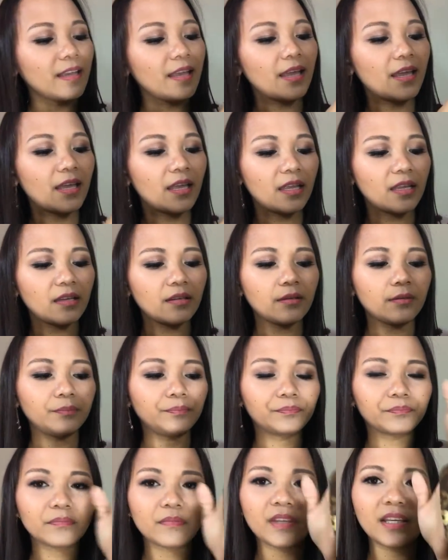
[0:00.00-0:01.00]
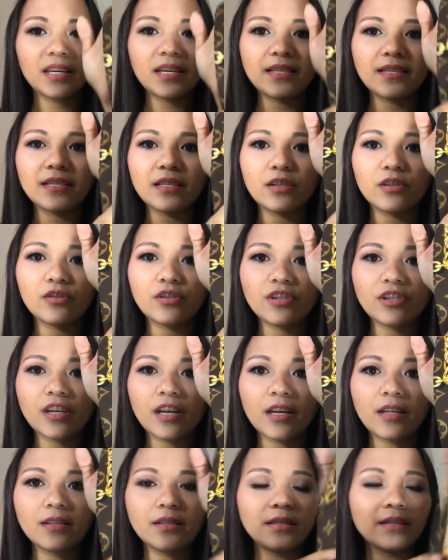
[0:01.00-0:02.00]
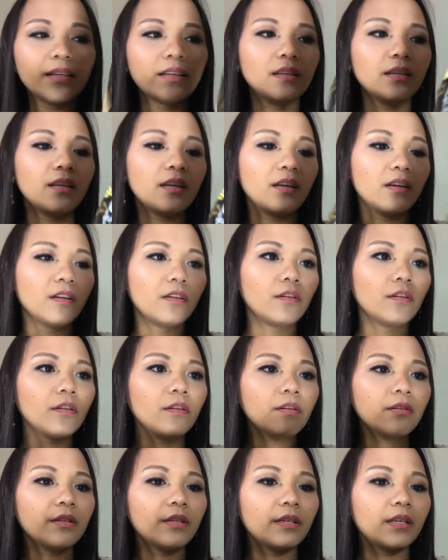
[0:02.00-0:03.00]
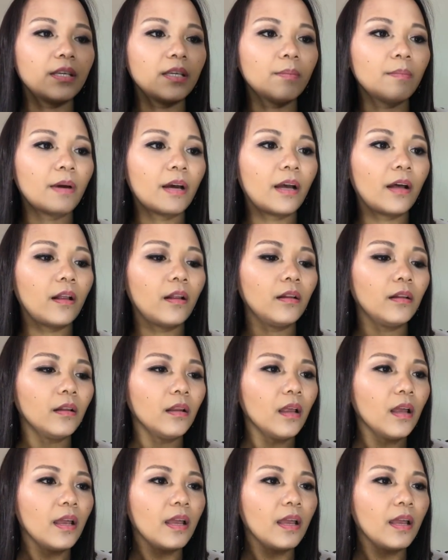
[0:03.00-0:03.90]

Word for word: and it has a clochette in here the key bell